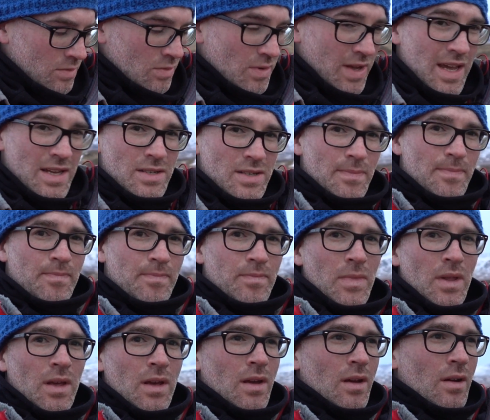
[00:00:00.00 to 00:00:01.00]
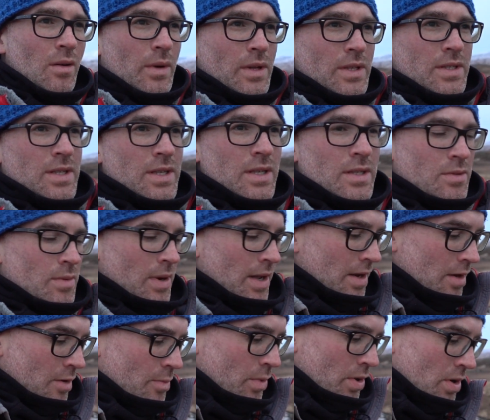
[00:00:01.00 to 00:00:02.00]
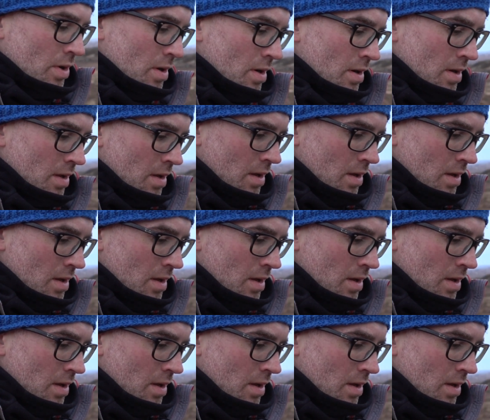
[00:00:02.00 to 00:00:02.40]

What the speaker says: location, which is Rannochmore.